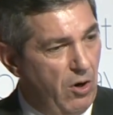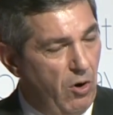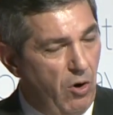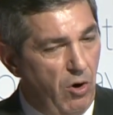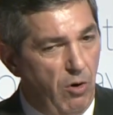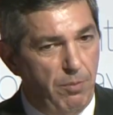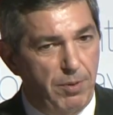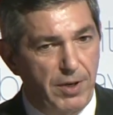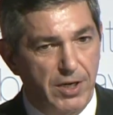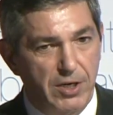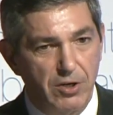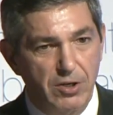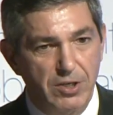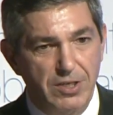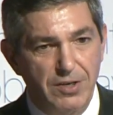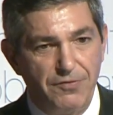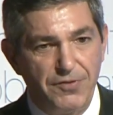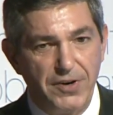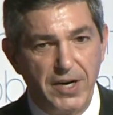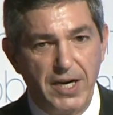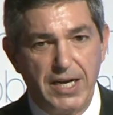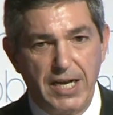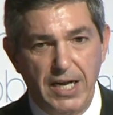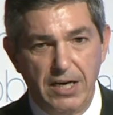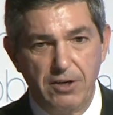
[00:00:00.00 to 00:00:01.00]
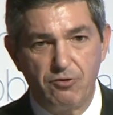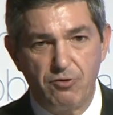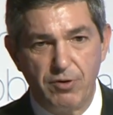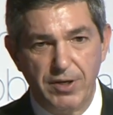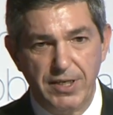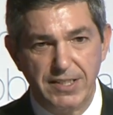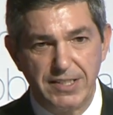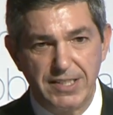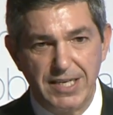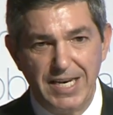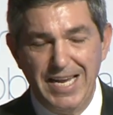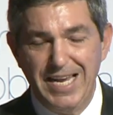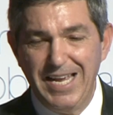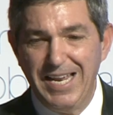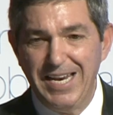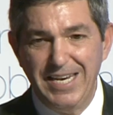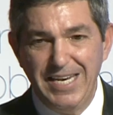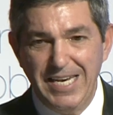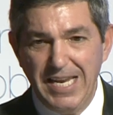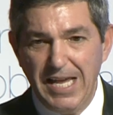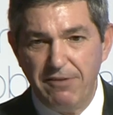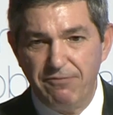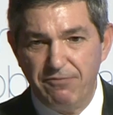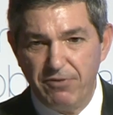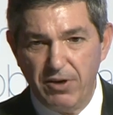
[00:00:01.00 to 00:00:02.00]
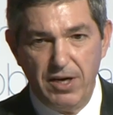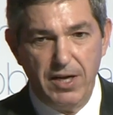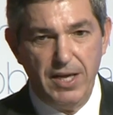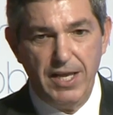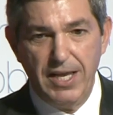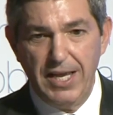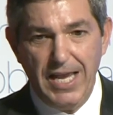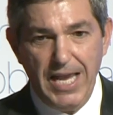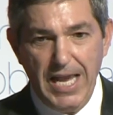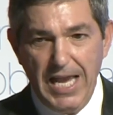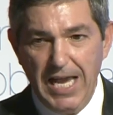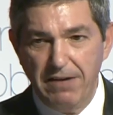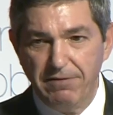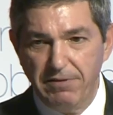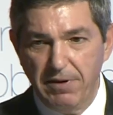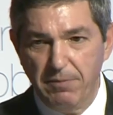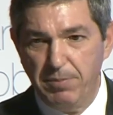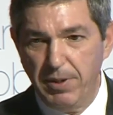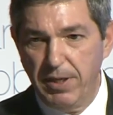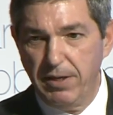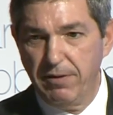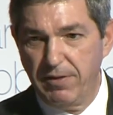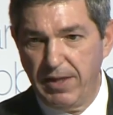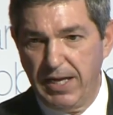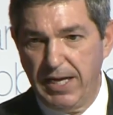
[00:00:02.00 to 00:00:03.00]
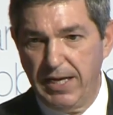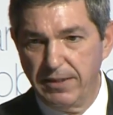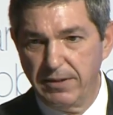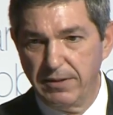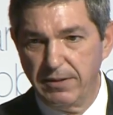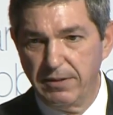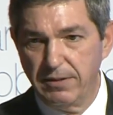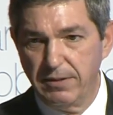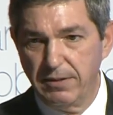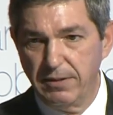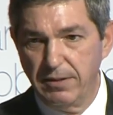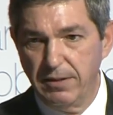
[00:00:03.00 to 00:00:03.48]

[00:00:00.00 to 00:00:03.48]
or between different countries. Never. ever been that.